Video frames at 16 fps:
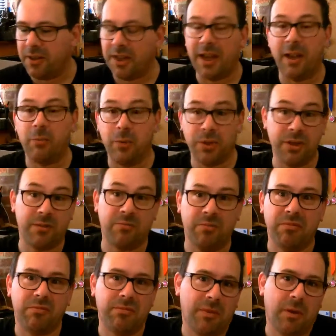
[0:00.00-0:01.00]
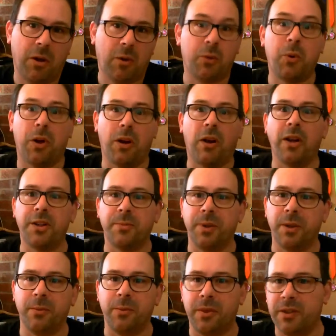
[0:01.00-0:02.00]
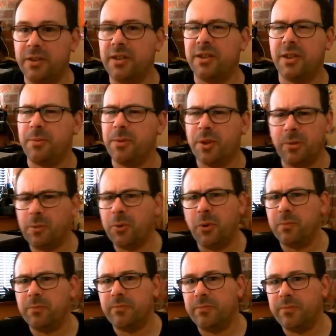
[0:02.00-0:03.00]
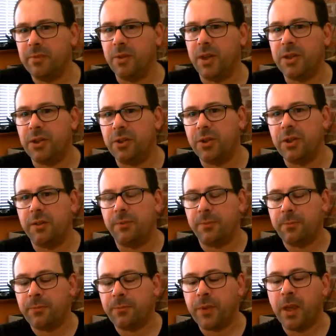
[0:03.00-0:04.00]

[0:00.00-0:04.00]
like that. Which I'd quite like to be, but at the same time, I'm not actually good enough.